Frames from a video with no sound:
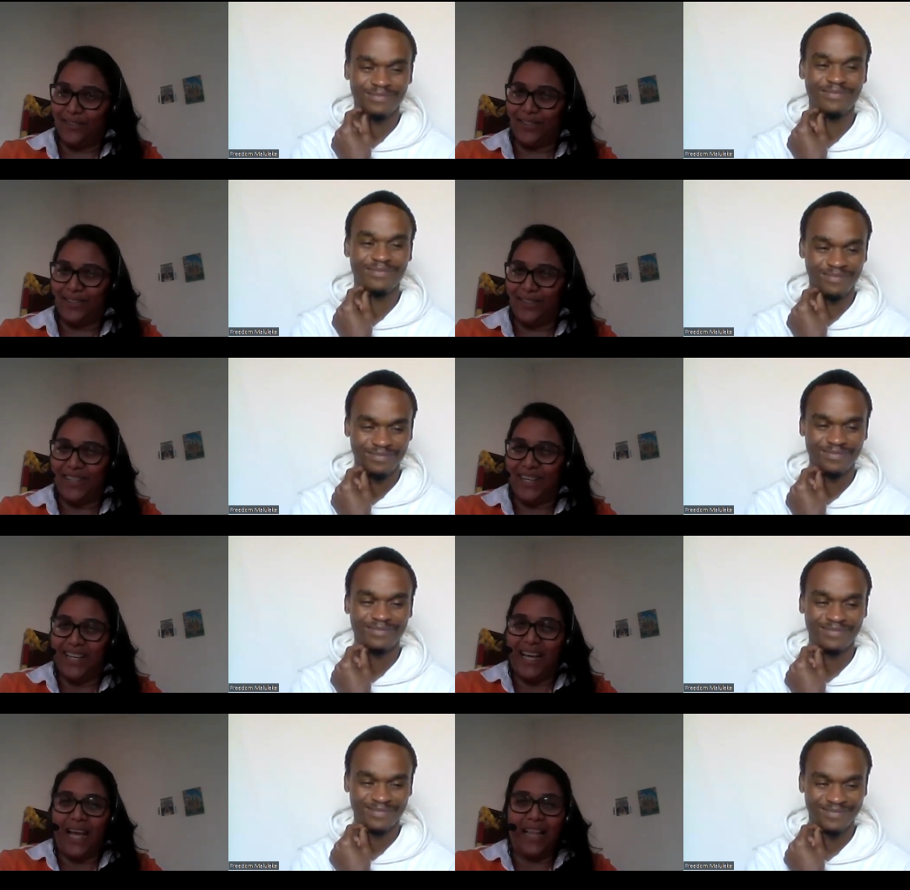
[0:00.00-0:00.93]
Speaker 1: So,
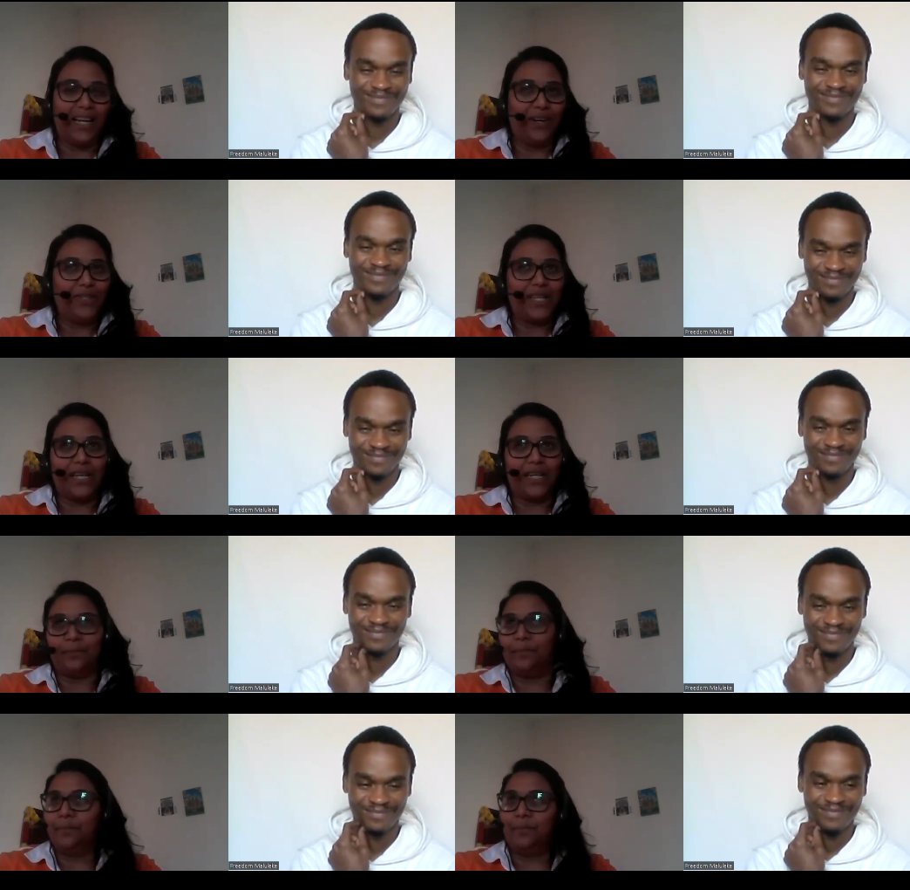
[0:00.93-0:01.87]
and then I was like,
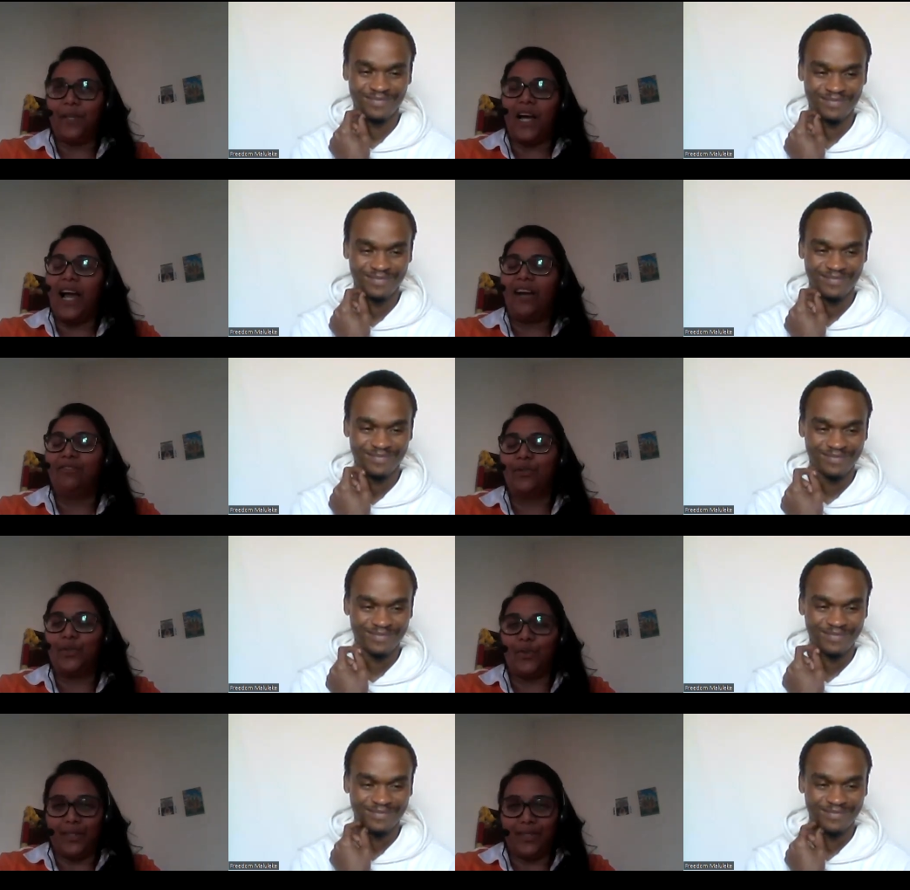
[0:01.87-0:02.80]
I have to
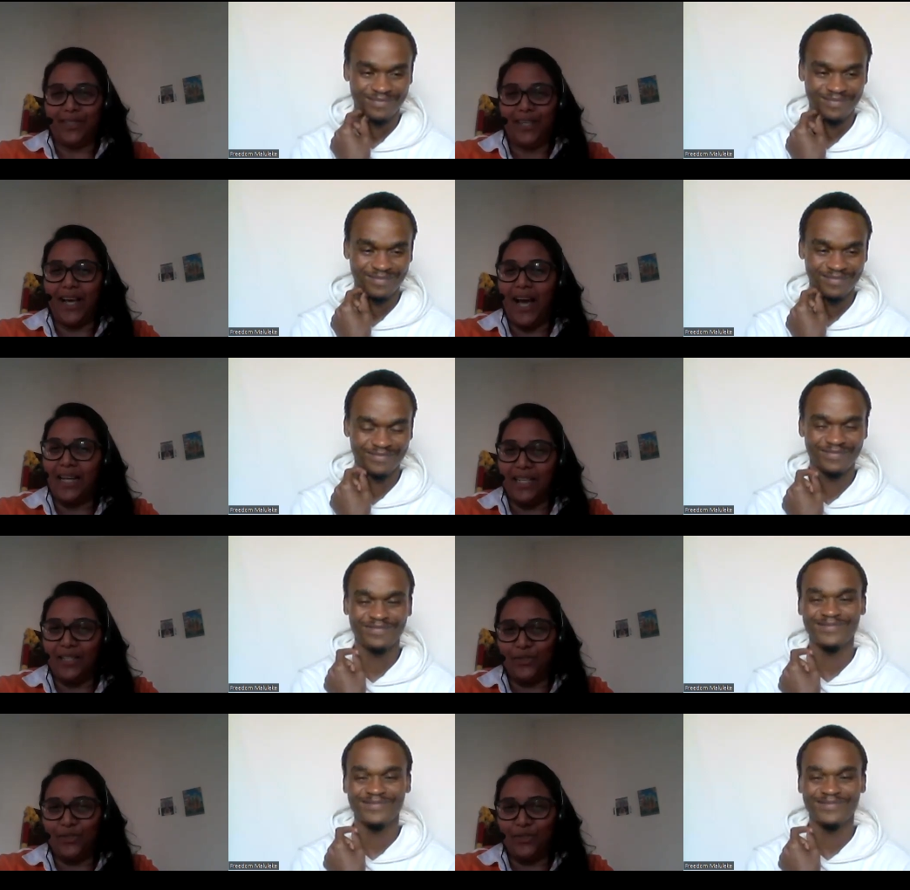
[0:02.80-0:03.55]
trust. I need